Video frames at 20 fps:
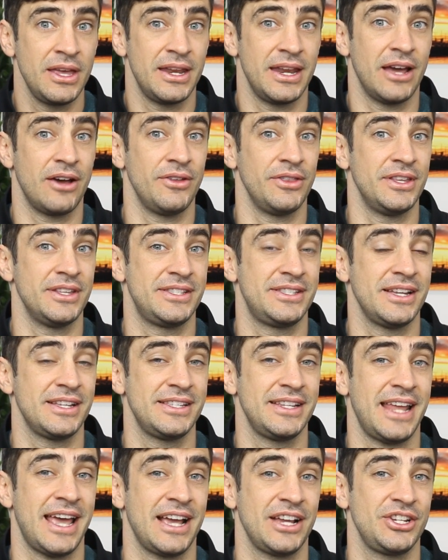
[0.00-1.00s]
Now, this
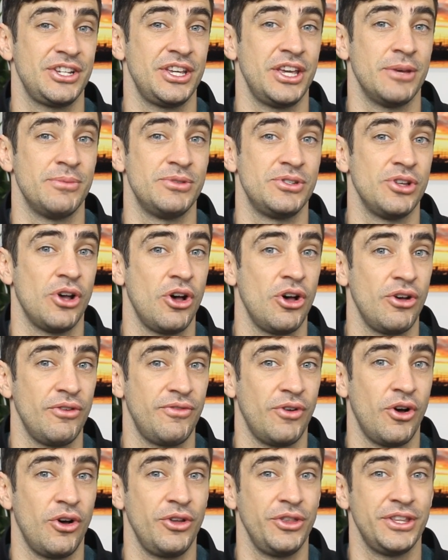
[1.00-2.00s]
doesn't actually
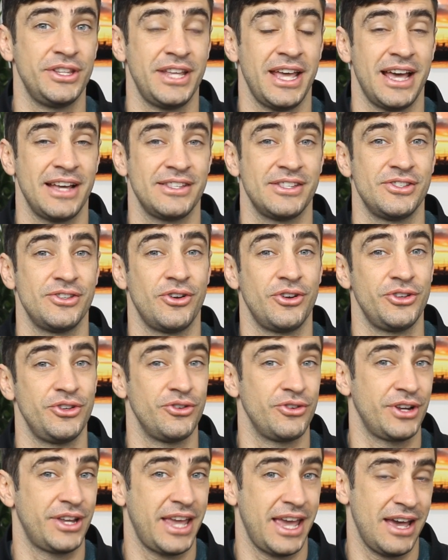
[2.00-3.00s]
absolve all the taxes on
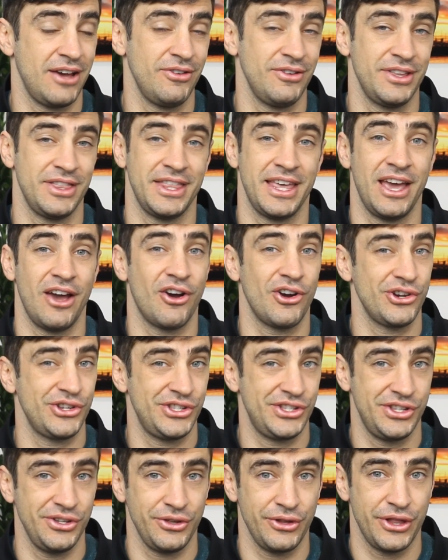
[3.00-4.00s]
your account. They are
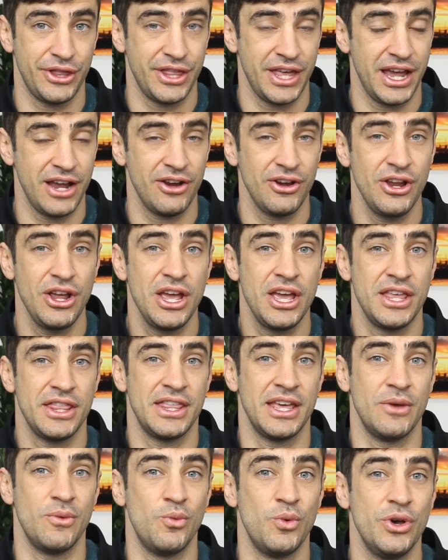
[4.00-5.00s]
still there.
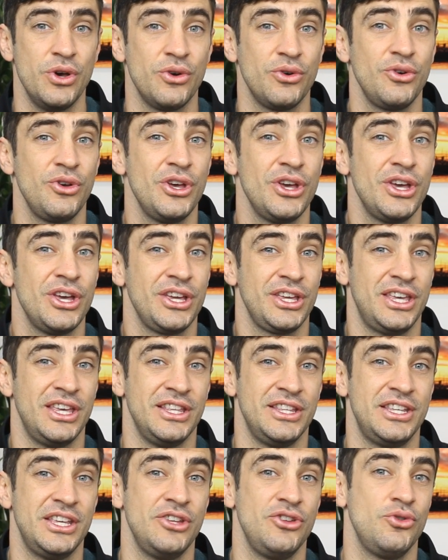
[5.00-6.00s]
They will
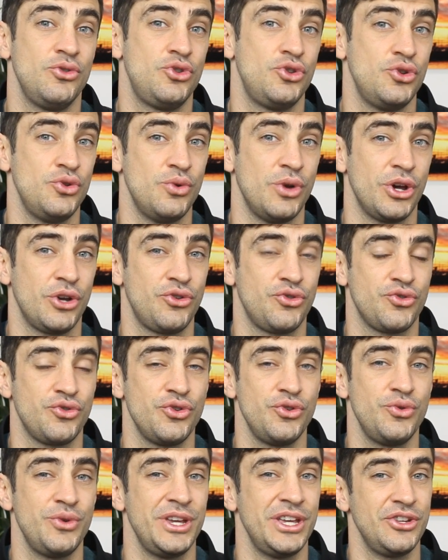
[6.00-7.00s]
continue to
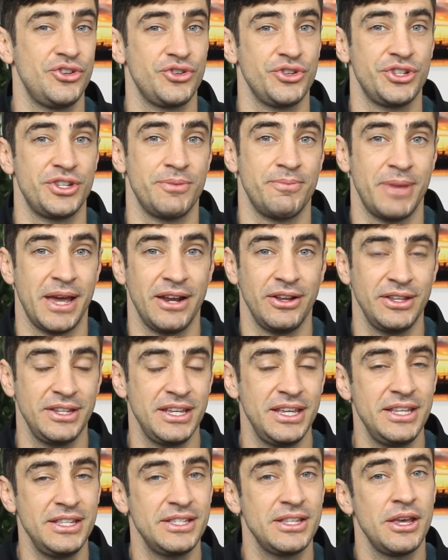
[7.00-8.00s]
accrue interest and
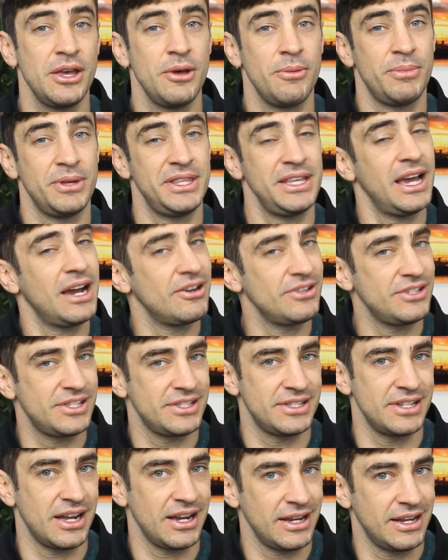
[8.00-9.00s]
penalties, but the IRS
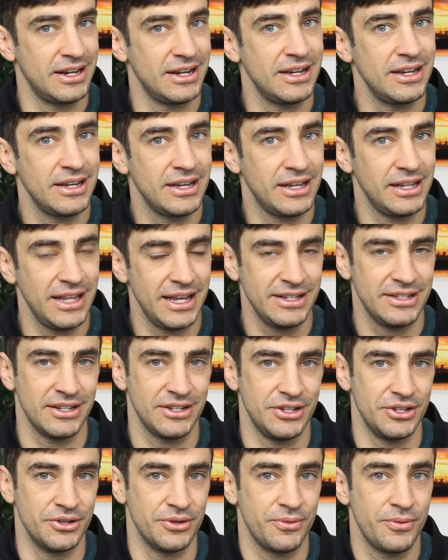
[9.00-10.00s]
is not going to collect
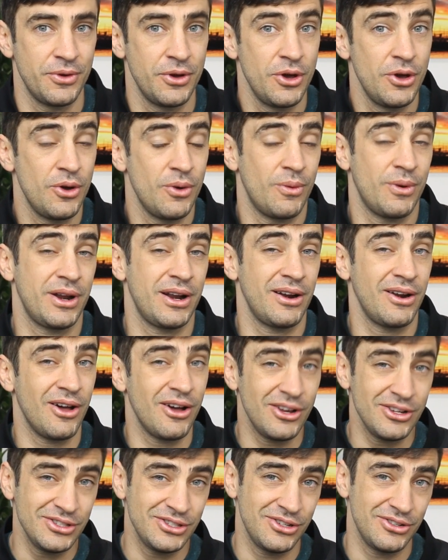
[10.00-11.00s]
on you. What it
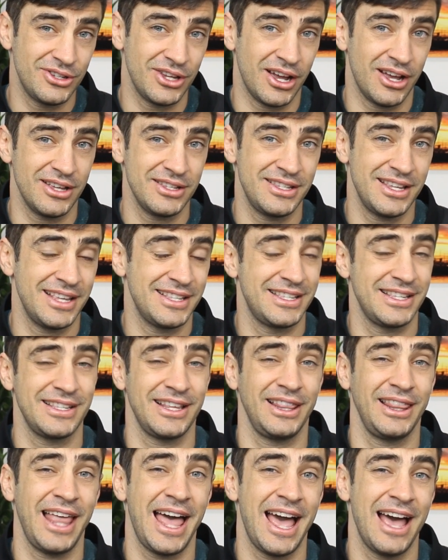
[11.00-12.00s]
also does is it
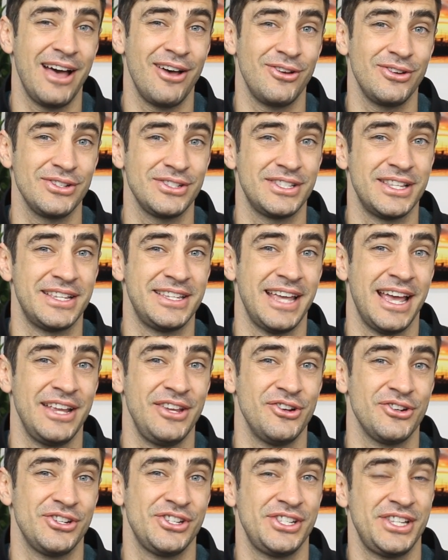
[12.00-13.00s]
allows the
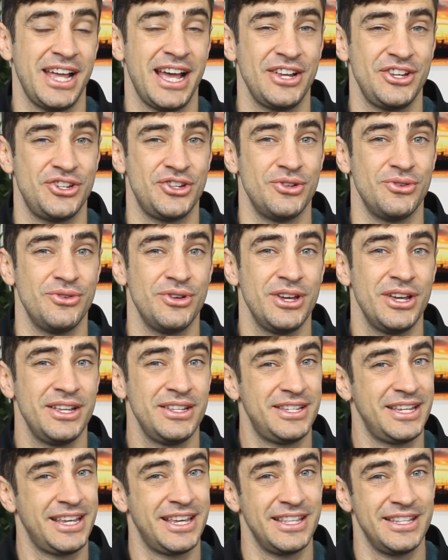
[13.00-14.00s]
10 year
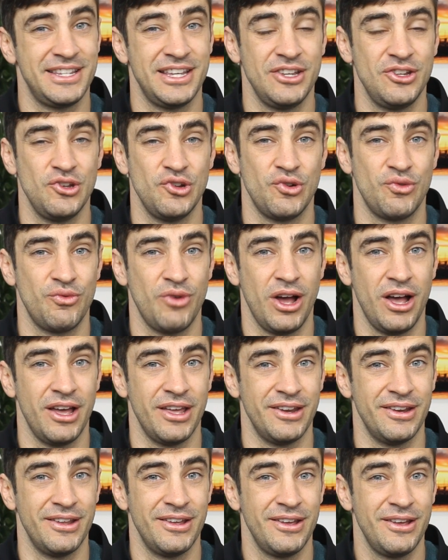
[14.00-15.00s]
statute to continue to
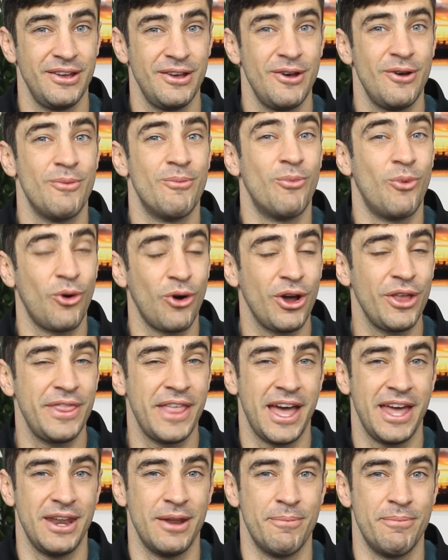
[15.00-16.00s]
run. More on
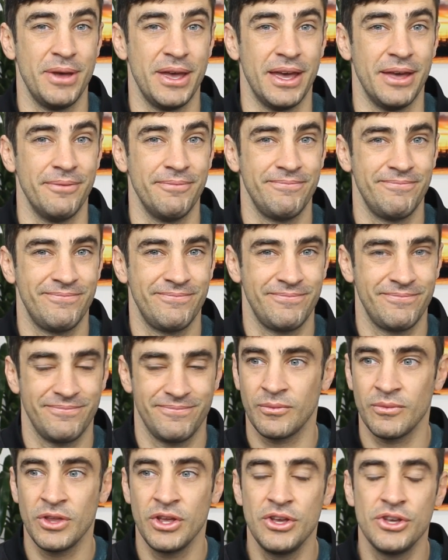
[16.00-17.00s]
that in a bit.
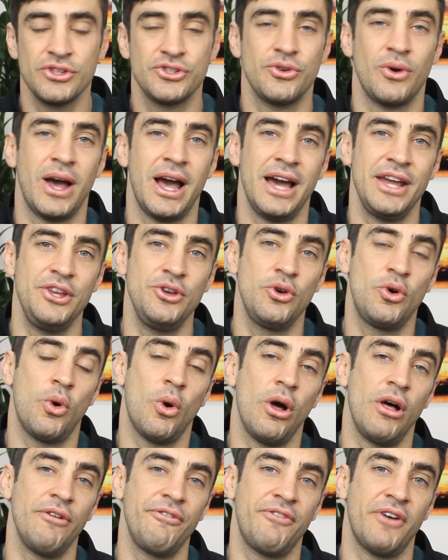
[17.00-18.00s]
So, how do you
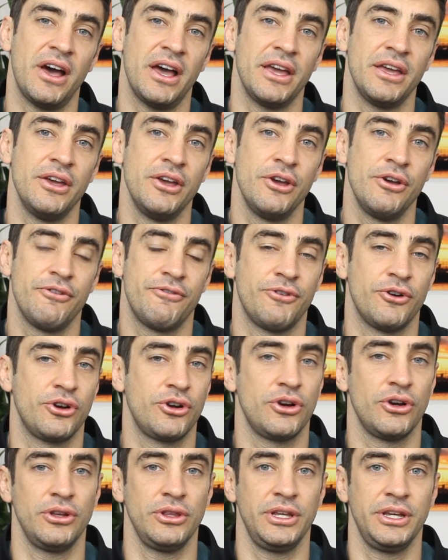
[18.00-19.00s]
qualify for a
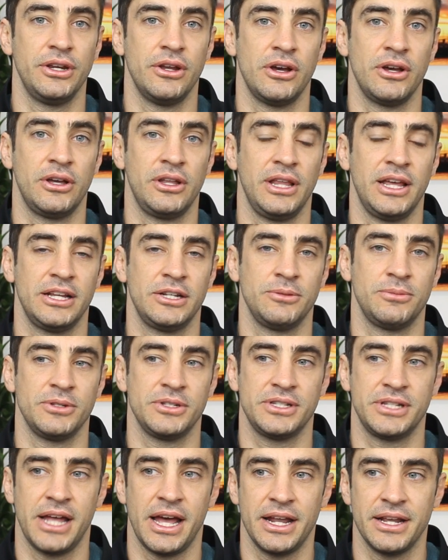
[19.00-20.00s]
currently non collectible
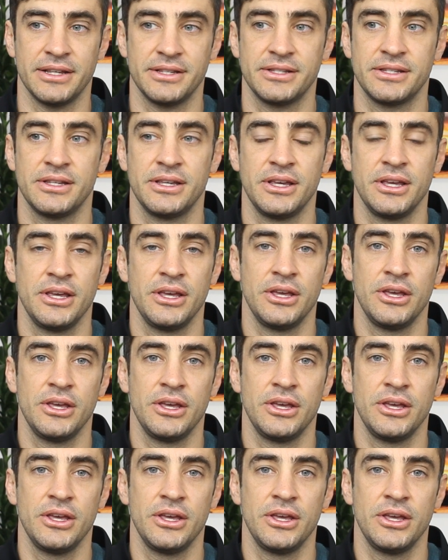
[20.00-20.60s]
status?